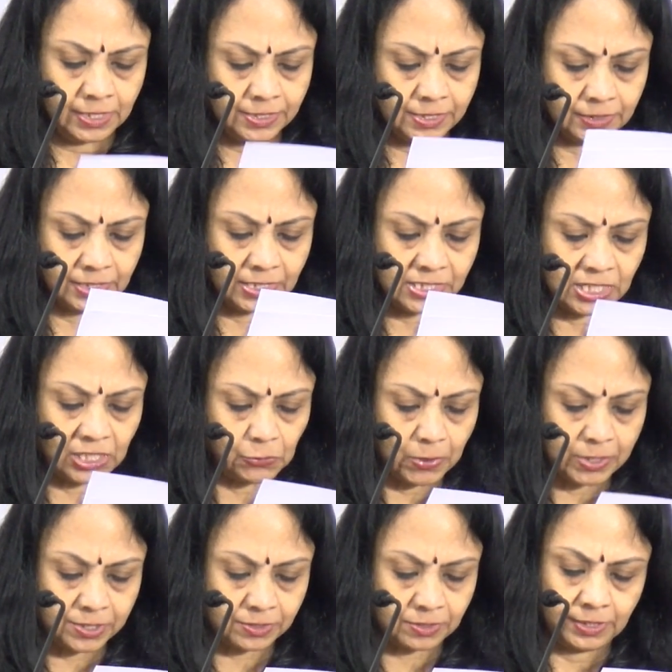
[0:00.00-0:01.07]
is a
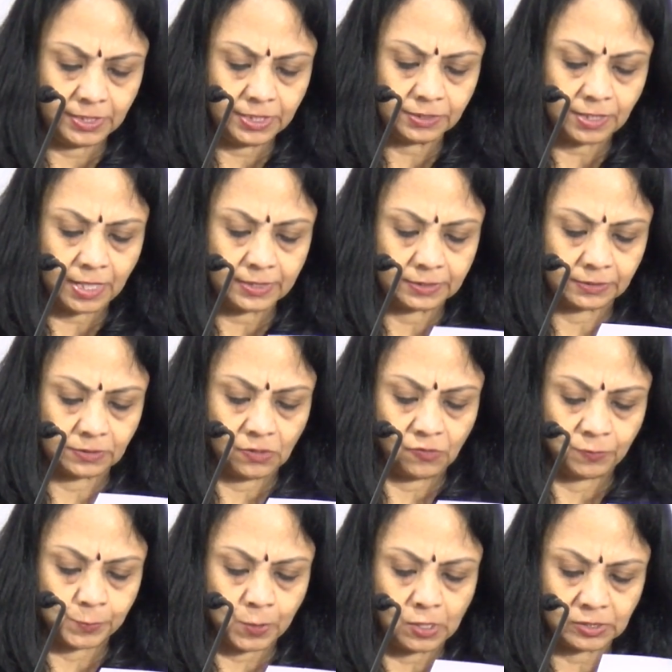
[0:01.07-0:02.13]
distinguished senior director
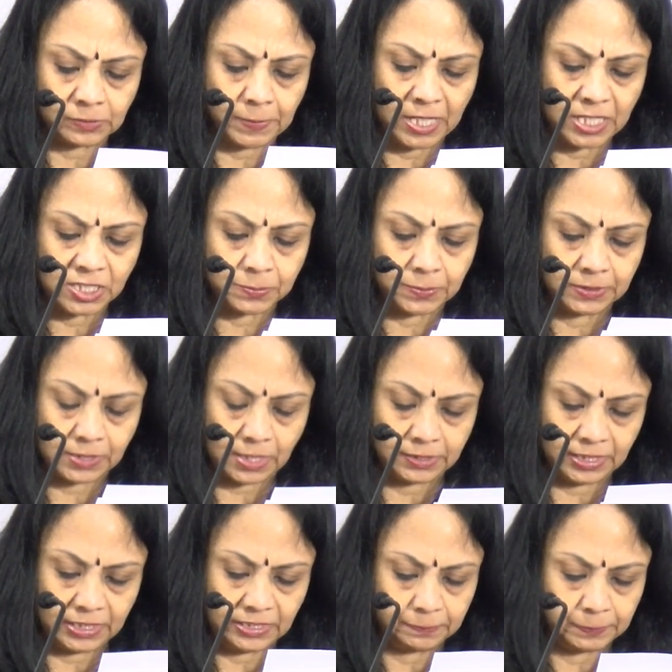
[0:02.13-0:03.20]
of product management
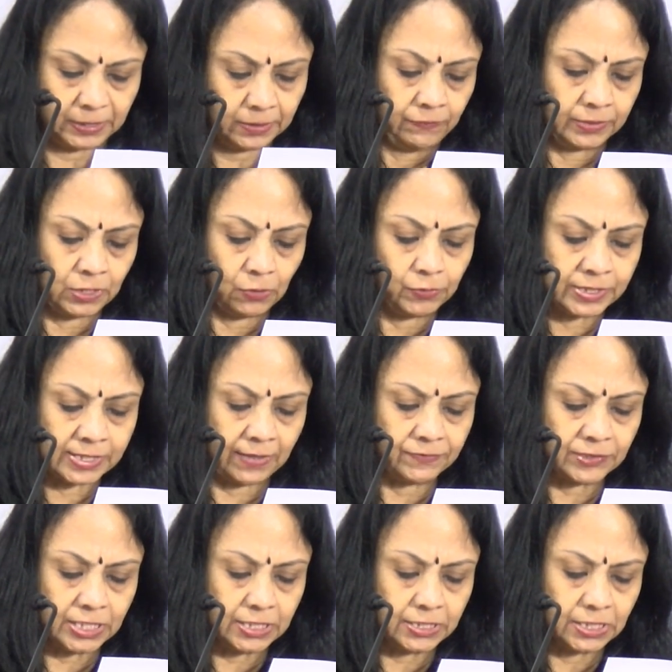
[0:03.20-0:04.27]
at ADP with over
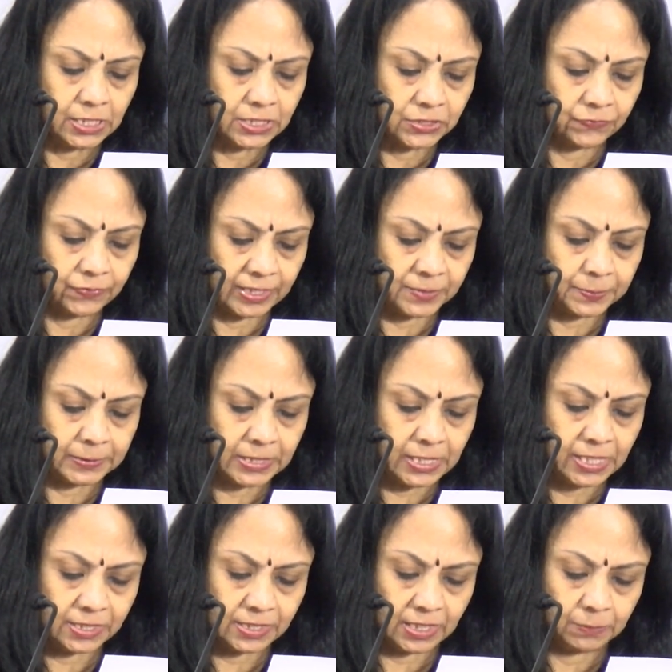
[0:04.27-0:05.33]
17 years of
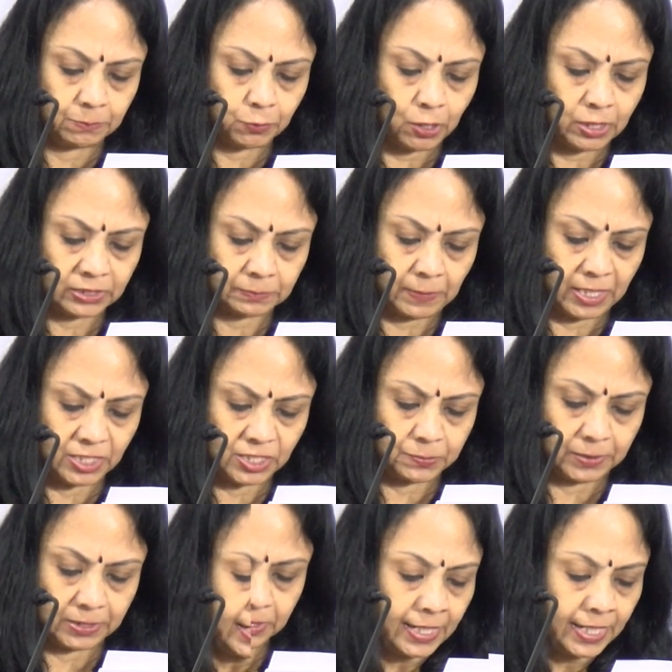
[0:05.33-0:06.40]
expertise in product
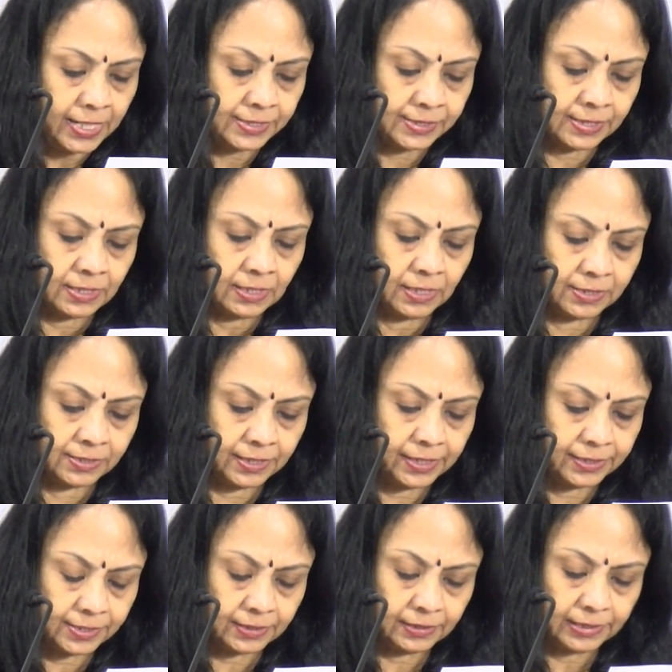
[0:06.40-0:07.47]
management. He is a
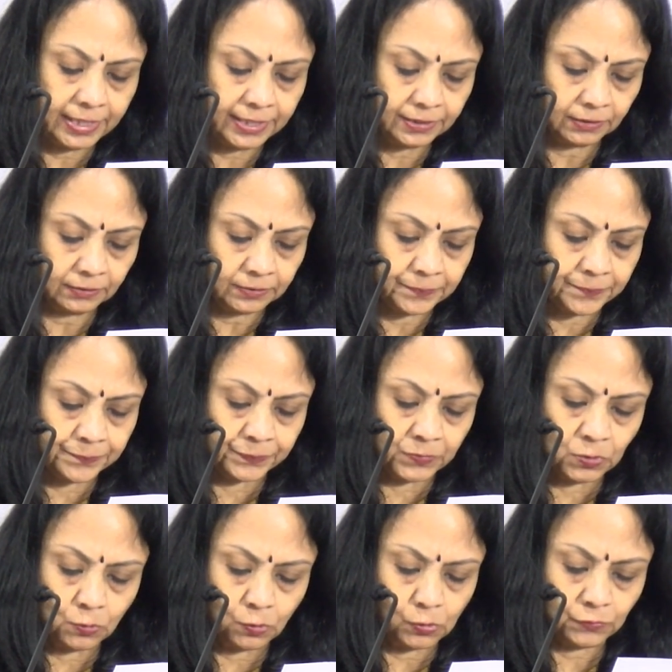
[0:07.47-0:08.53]
seasoned leader
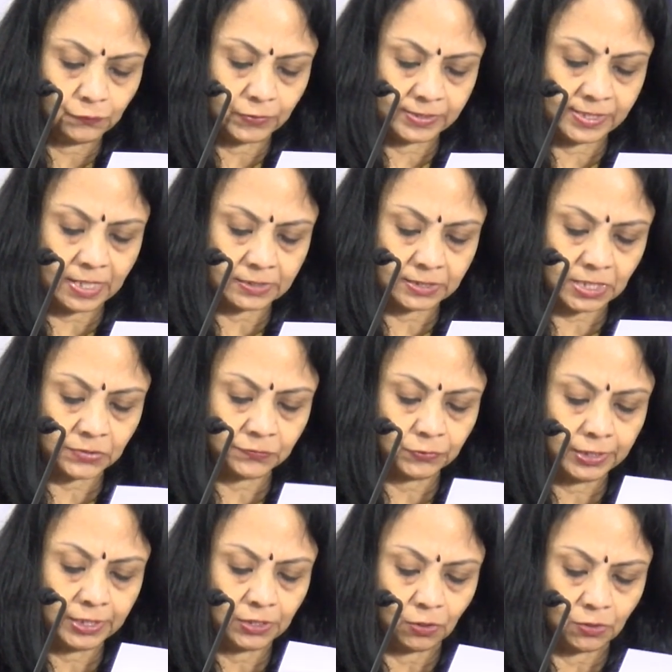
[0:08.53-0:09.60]
known for
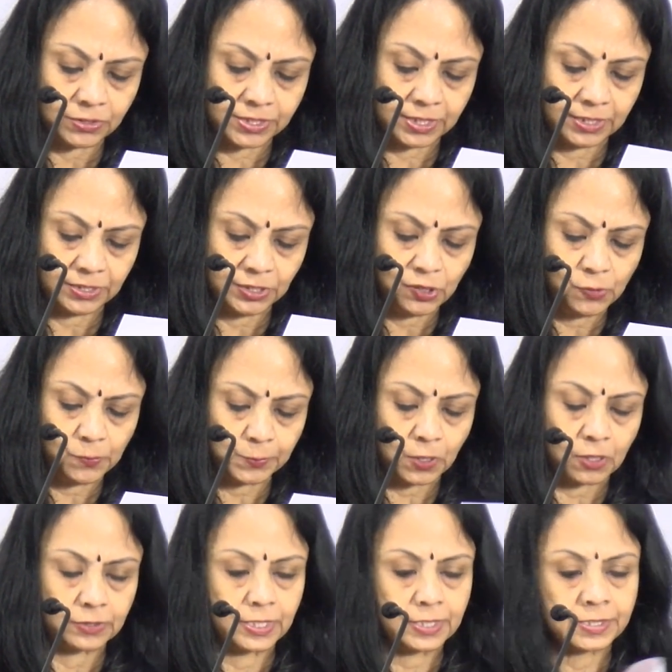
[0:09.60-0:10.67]
successfully launching new
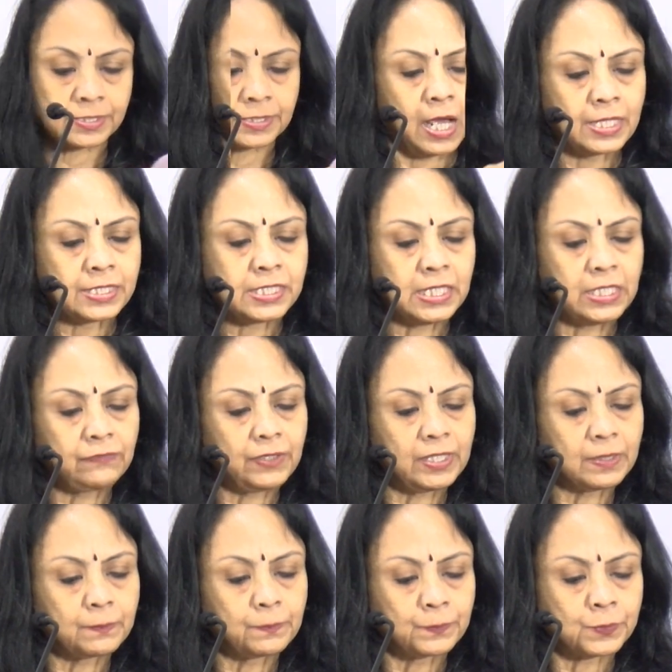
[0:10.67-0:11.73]
products,
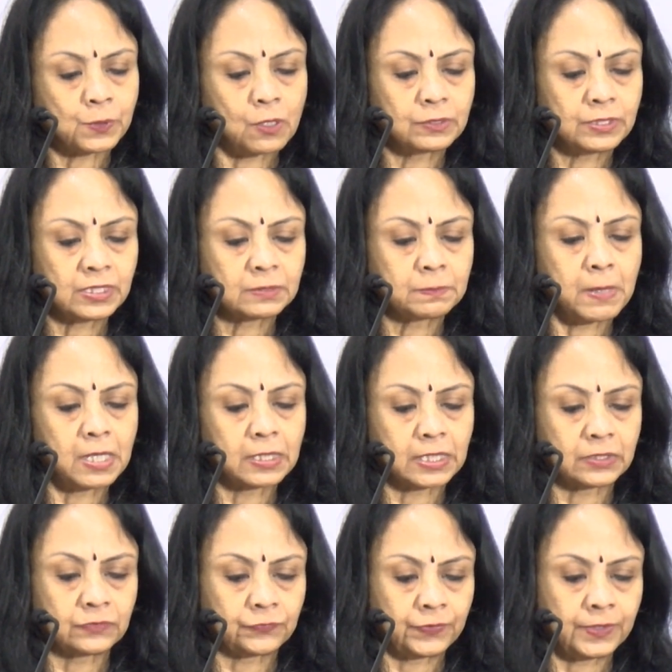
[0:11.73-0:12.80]
achieving product
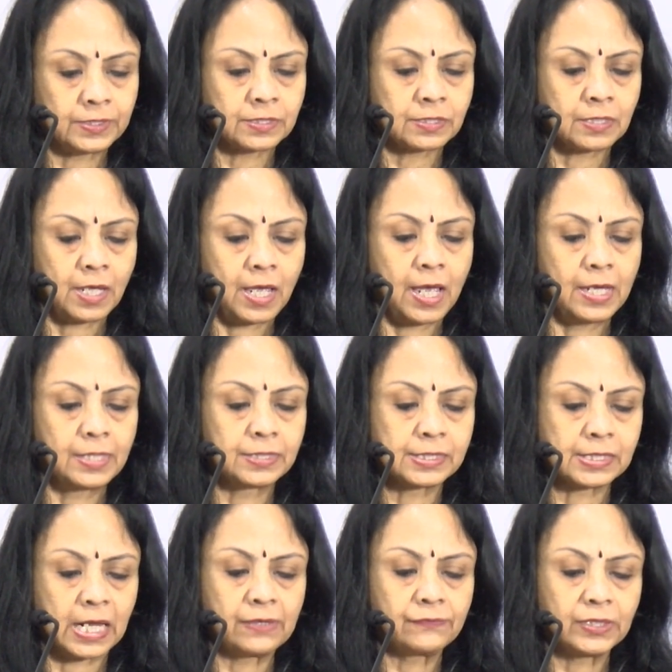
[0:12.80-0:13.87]
market fit, and
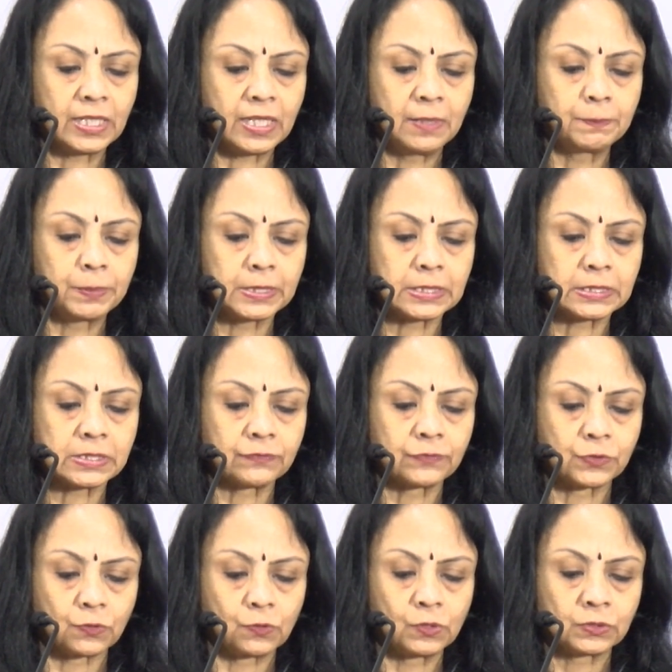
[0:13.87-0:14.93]
driving imperative
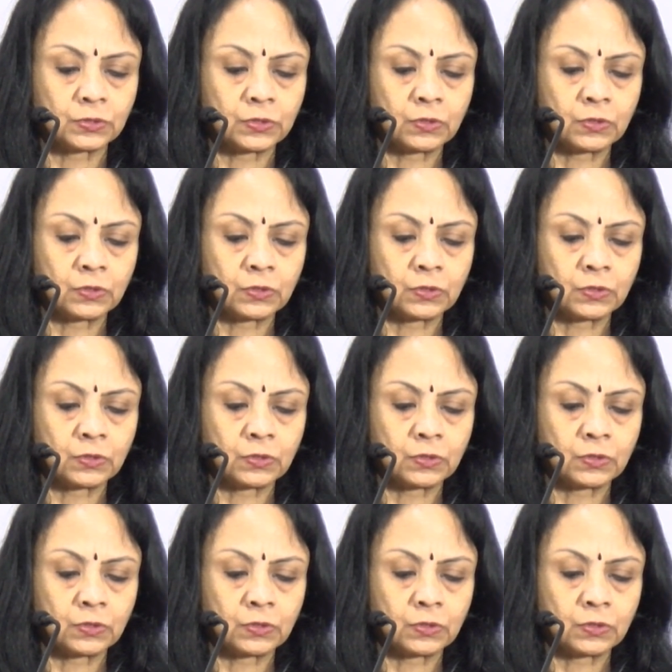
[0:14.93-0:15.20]
growth